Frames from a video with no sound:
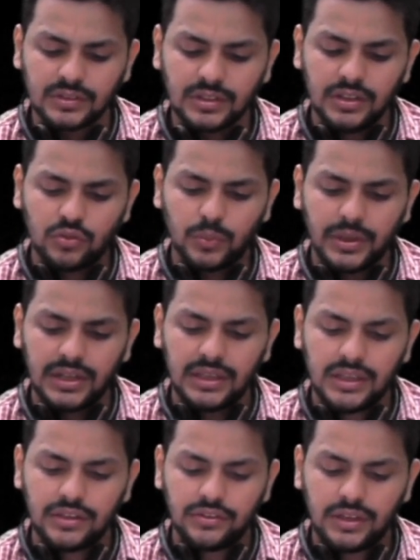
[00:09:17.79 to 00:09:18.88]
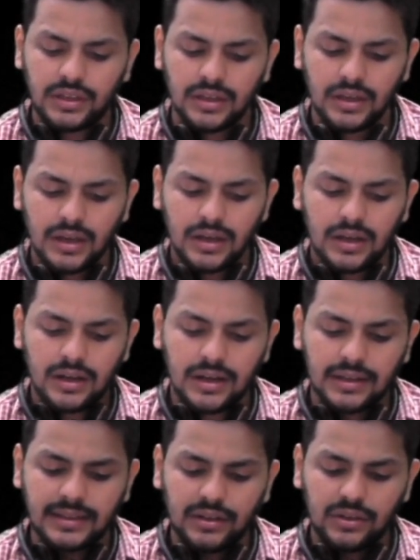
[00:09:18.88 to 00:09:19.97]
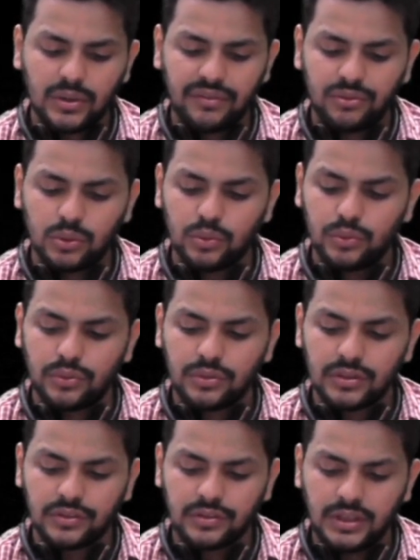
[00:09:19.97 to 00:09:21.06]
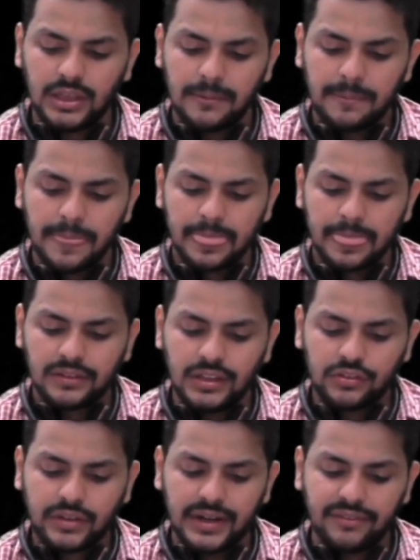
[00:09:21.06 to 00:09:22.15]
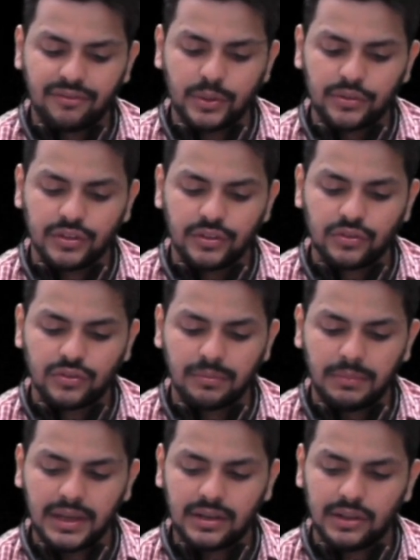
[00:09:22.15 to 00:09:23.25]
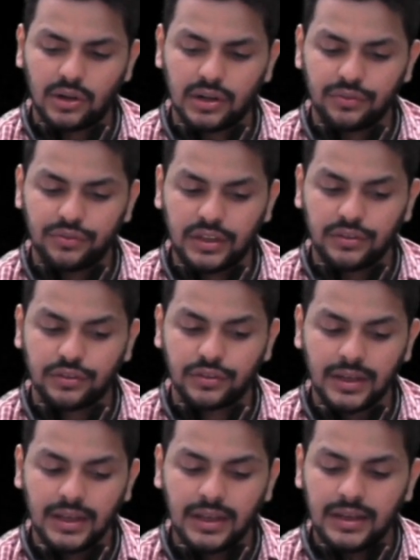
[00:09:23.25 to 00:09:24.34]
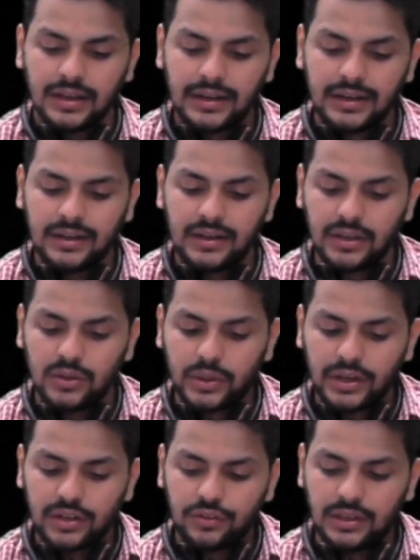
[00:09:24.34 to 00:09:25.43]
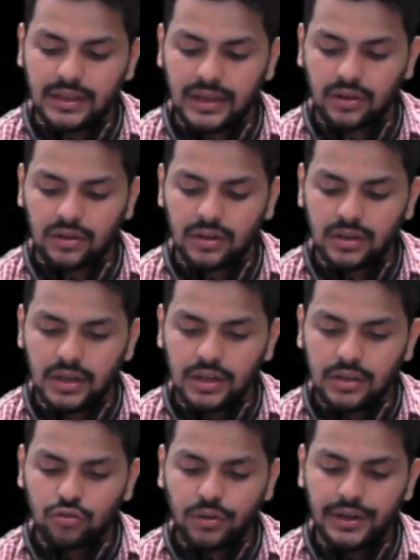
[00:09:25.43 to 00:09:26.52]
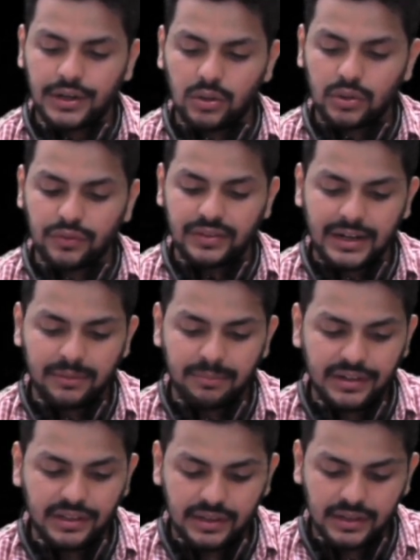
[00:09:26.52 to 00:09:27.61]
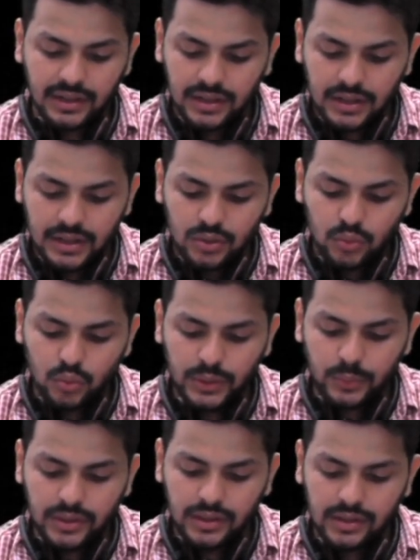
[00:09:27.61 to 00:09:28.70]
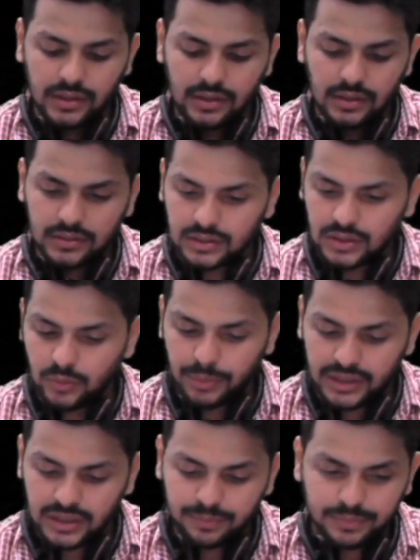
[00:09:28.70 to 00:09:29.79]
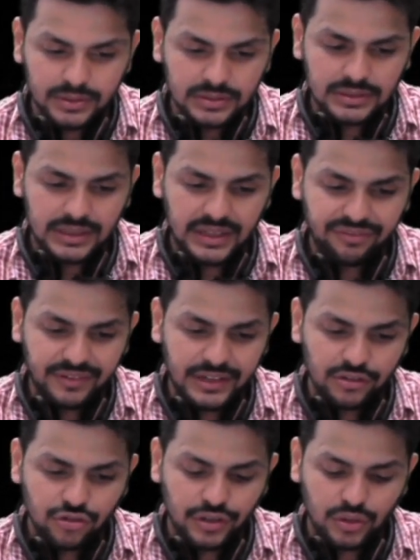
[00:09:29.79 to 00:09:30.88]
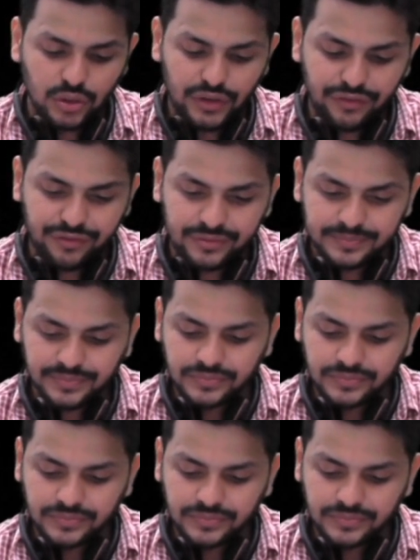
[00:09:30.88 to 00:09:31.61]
It's very easy that you have to see that these kind of questions make a lot of sense, and you can see there straight out of that material we will now pick up the definition of